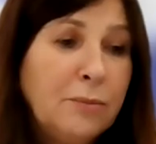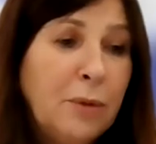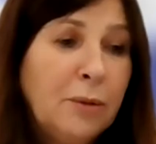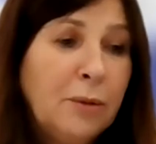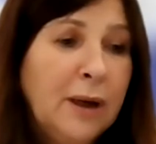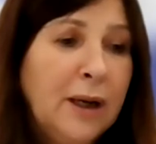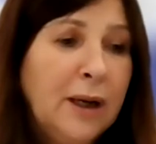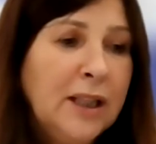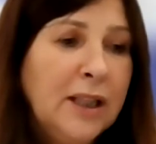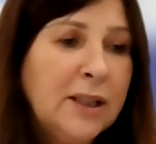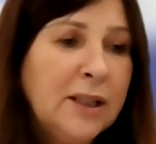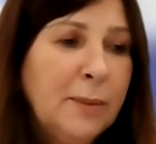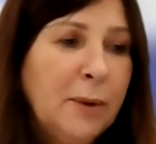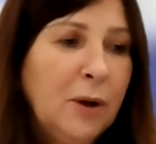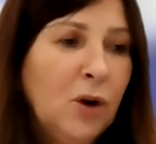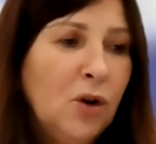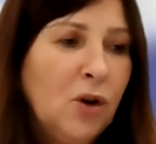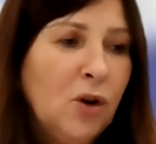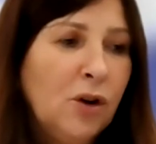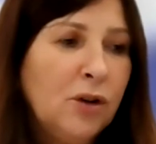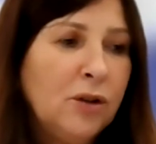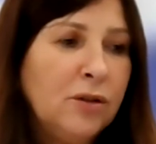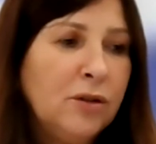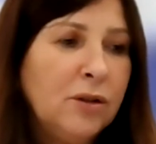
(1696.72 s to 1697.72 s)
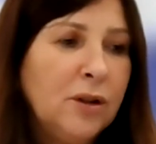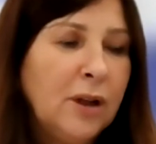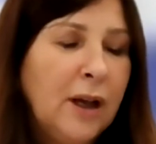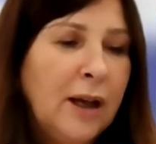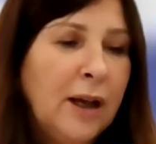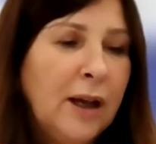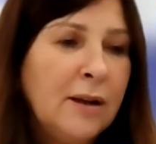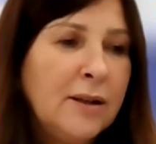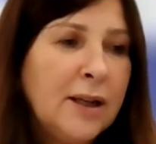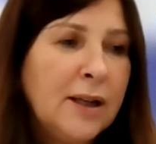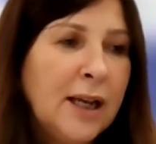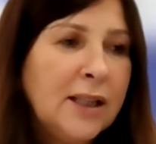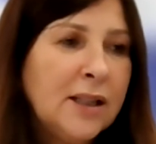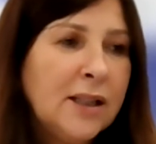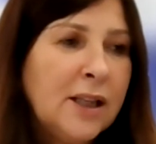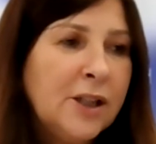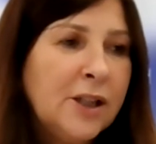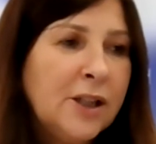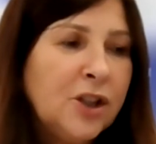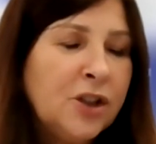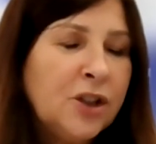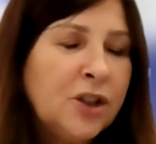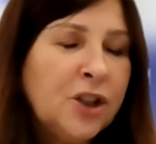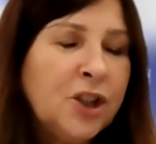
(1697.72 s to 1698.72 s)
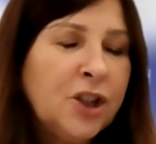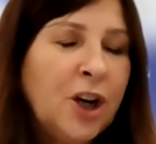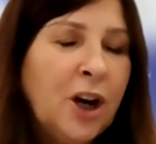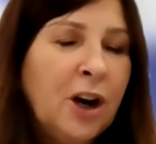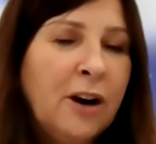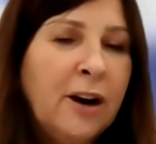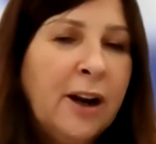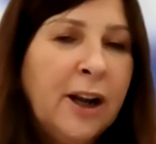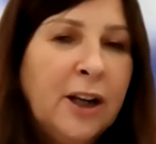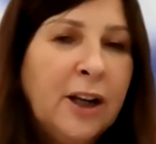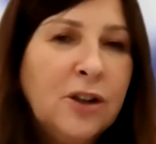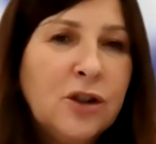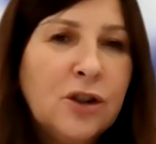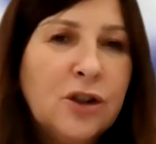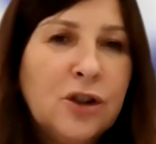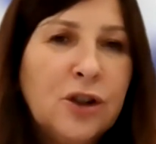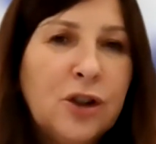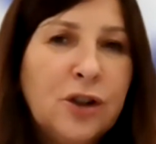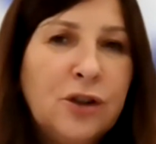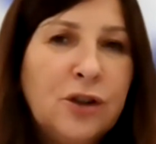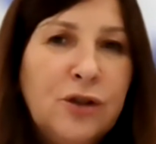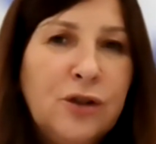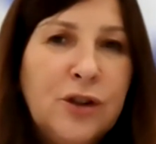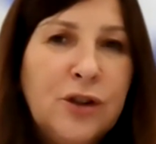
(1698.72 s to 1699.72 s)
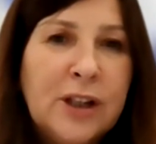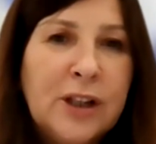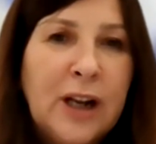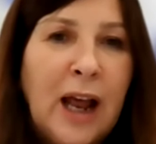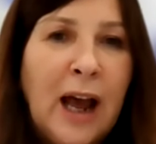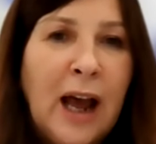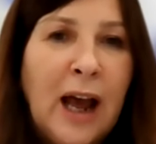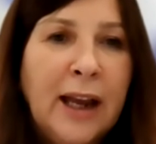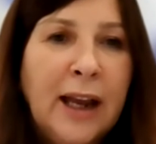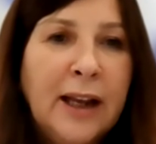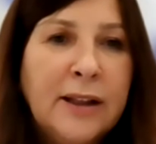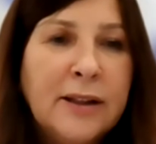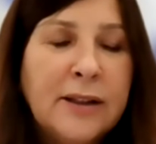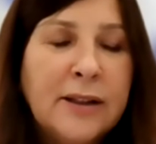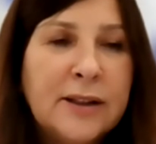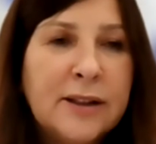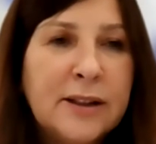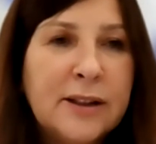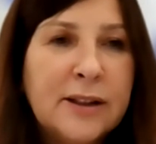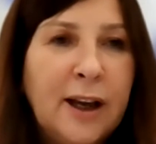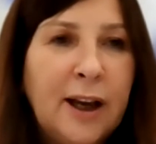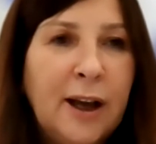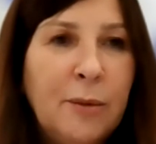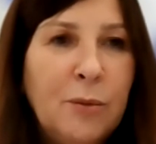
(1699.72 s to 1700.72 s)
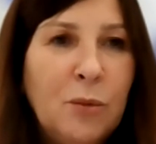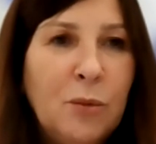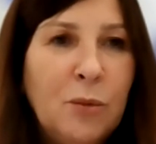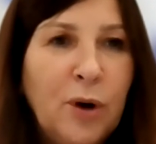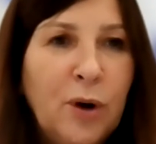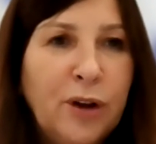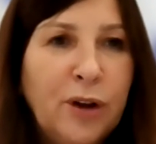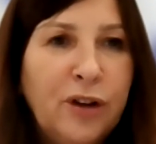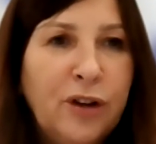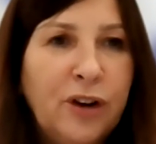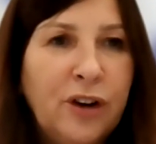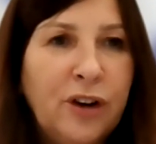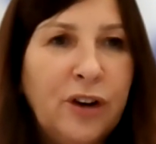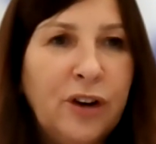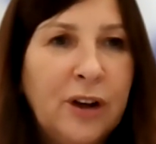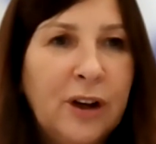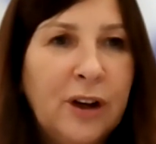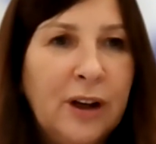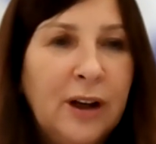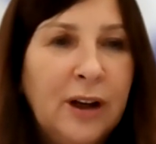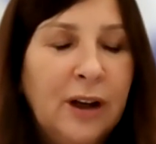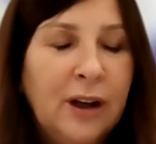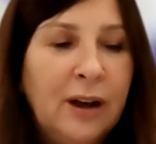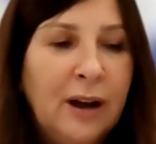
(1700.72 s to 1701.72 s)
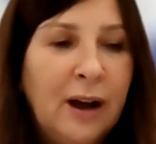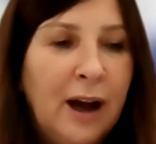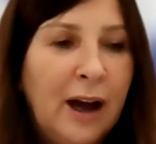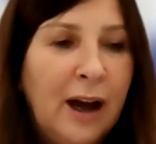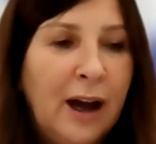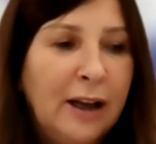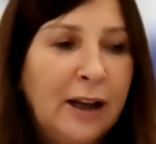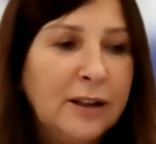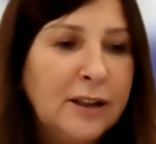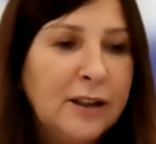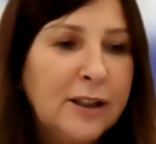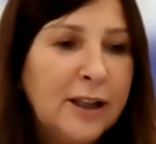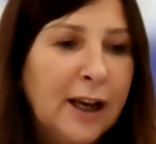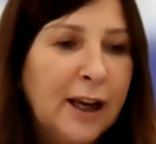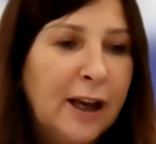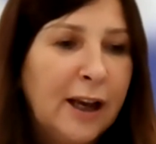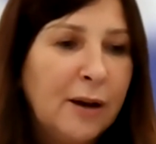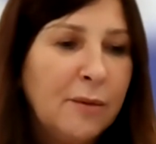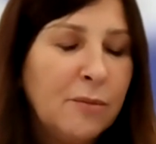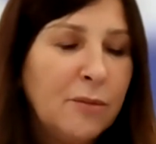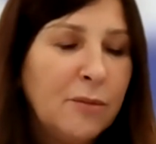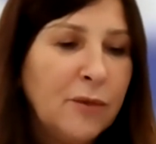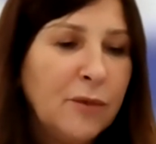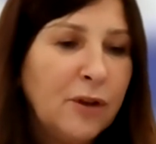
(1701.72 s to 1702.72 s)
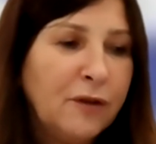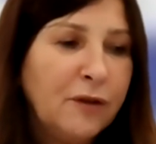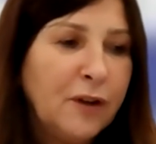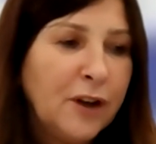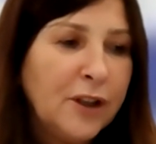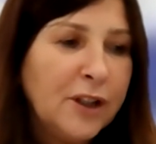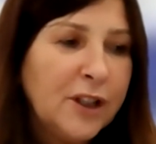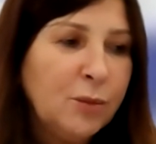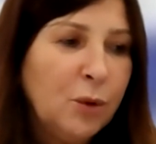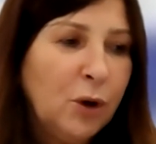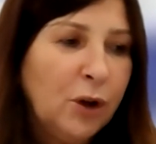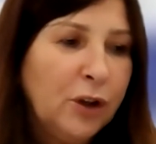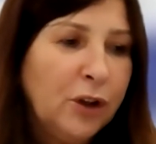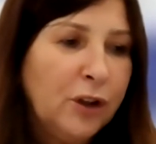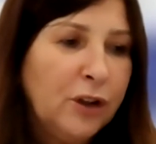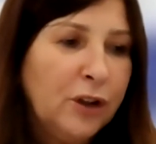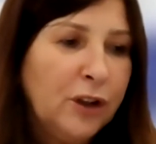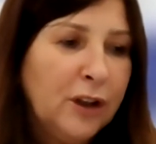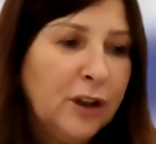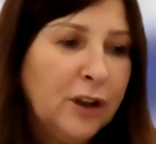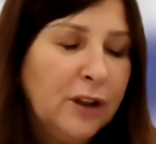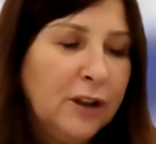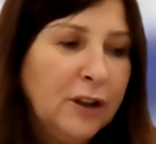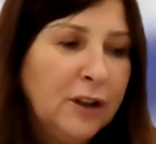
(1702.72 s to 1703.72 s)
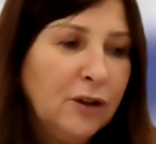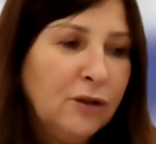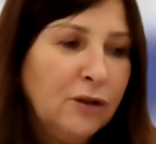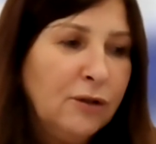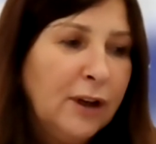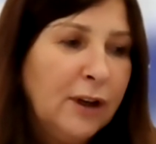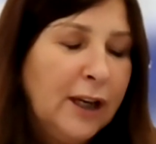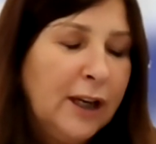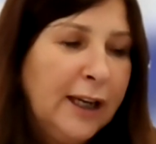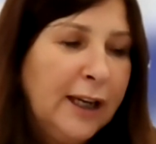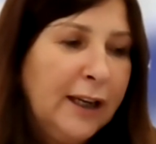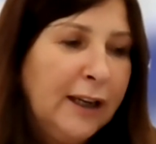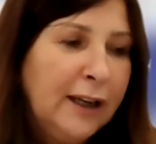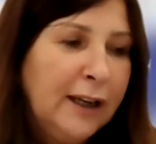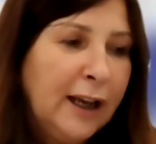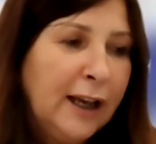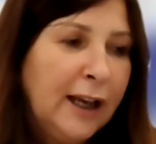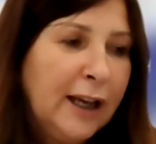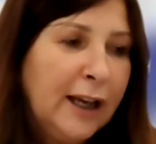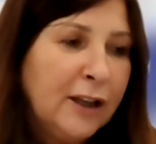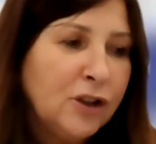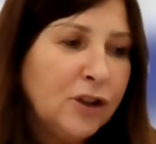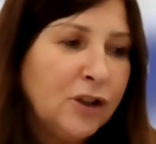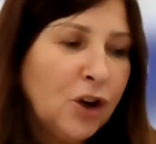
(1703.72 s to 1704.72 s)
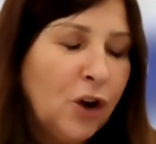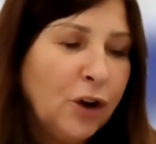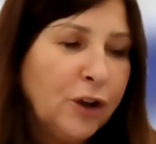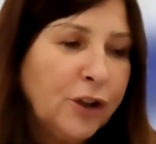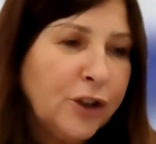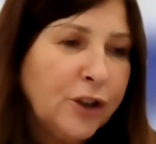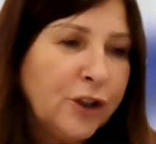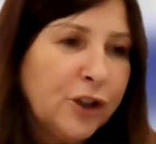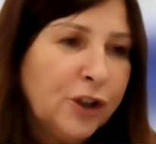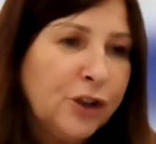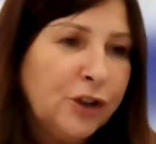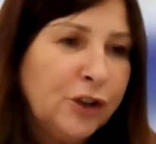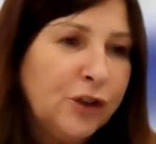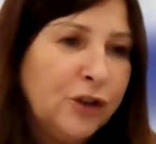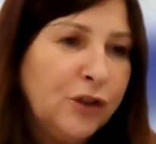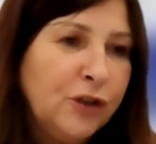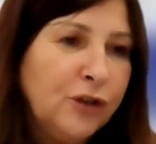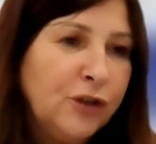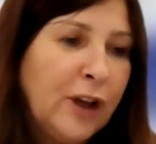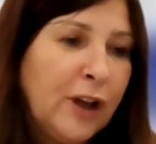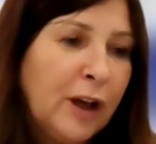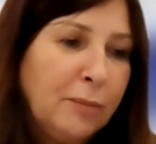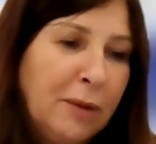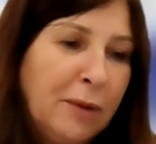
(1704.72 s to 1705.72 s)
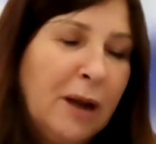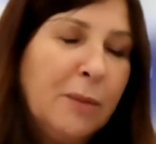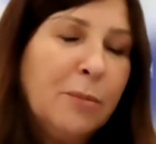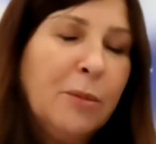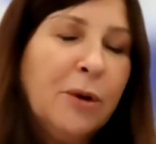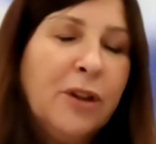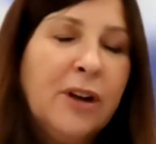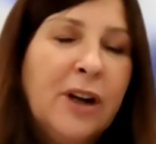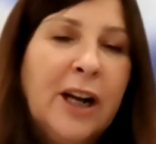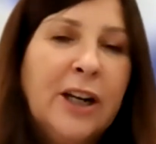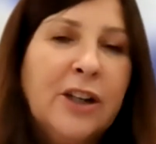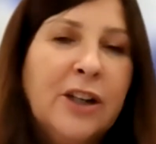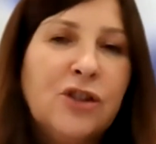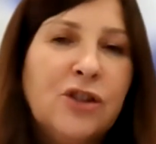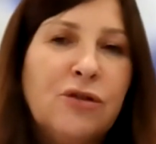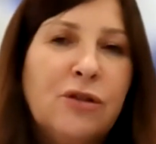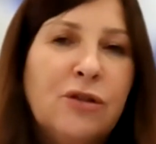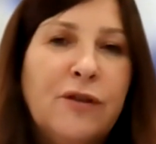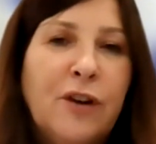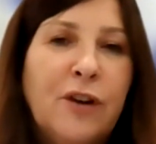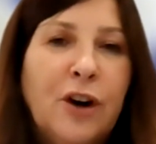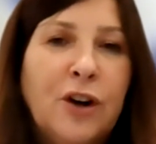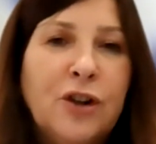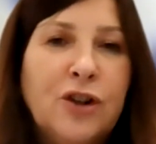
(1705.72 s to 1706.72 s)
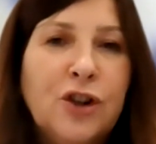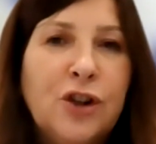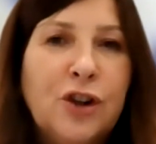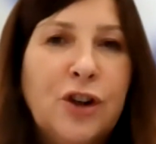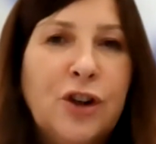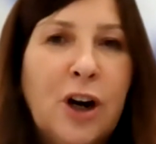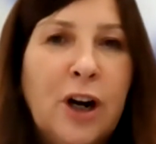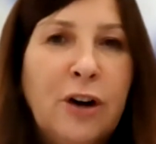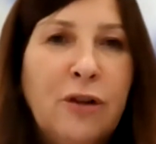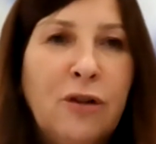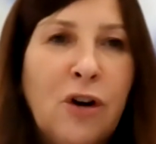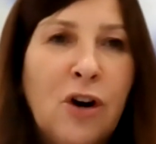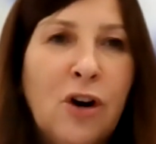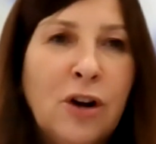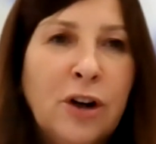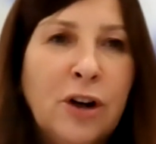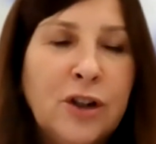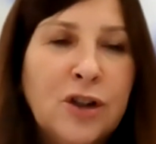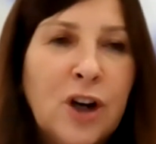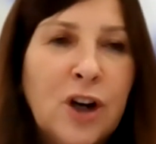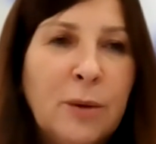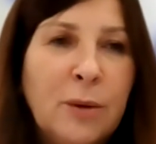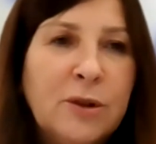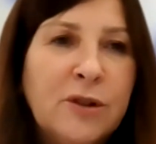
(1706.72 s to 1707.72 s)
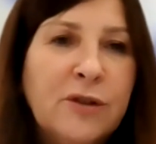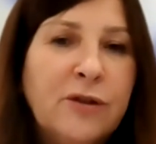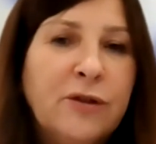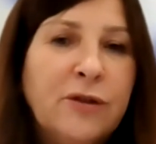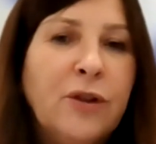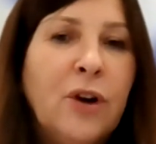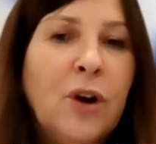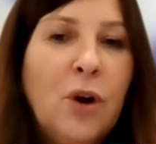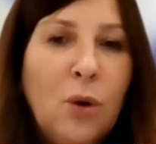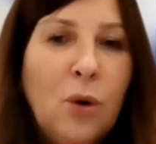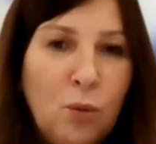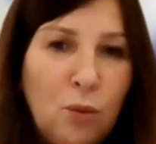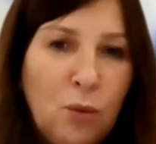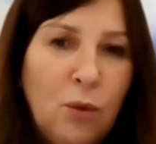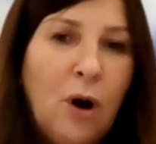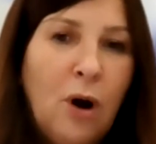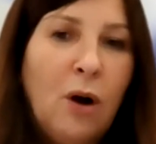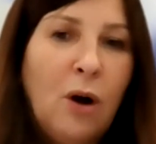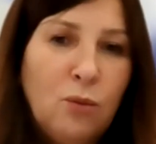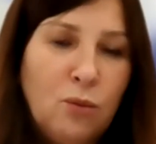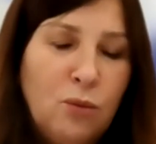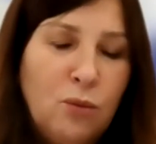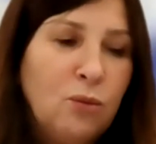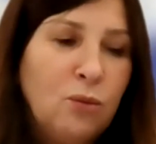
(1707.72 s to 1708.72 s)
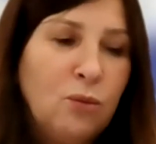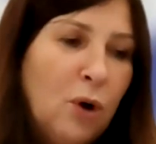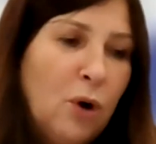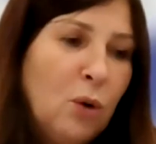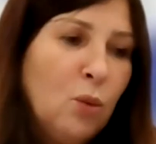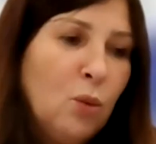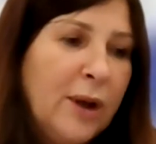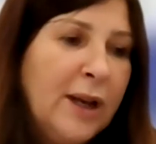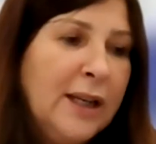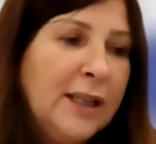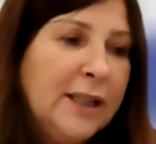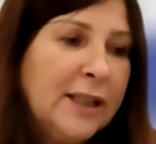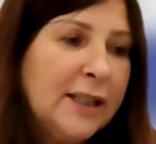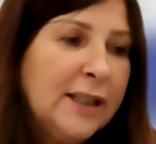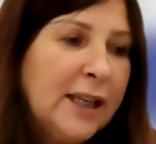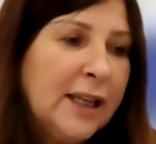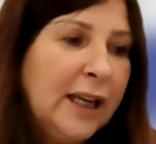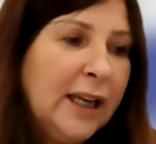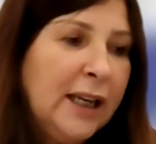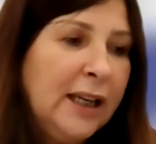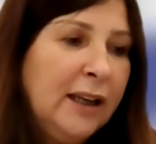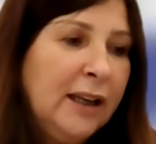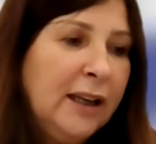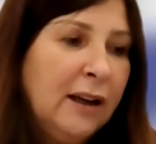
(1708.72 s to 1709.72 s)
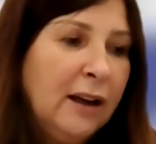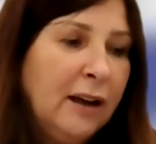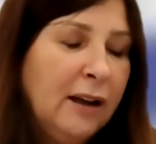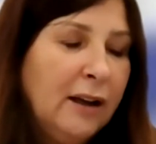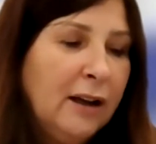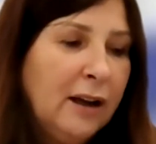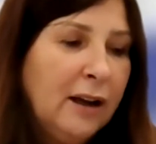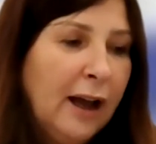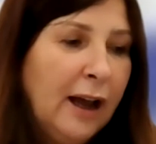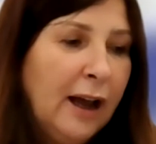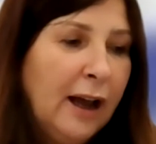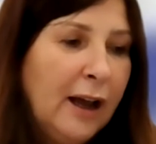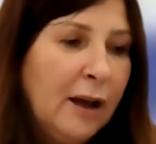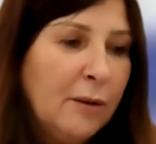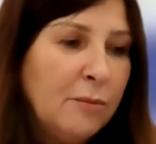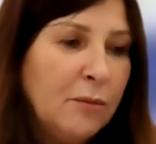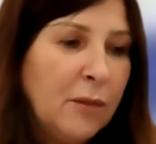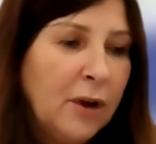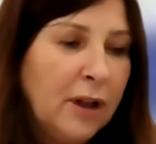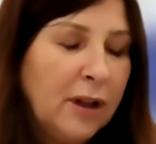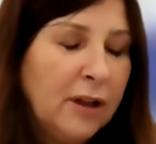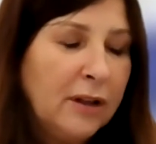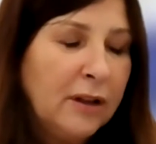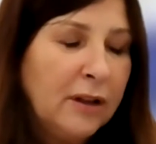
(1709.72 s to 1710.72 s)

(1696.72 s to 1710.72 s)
probably leads me on uh, nicely just to sharing two slides um, with you. And um, the first one really uh, talks to that paper that I just referred to earlier on in terms of what we see um,